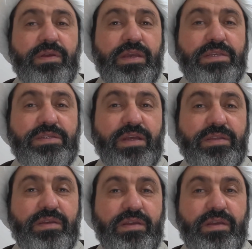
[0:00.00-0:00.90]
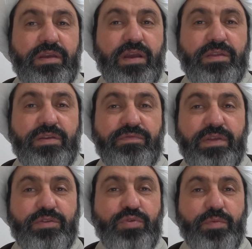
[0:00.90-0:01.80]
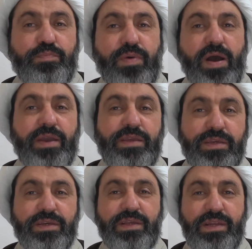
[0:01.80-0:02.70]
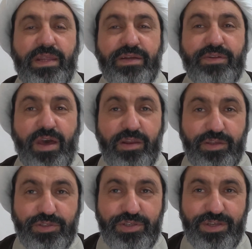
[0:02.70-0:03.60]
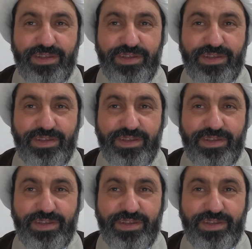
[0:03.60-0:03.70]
It's not a, a kind of that you are buying knowledge.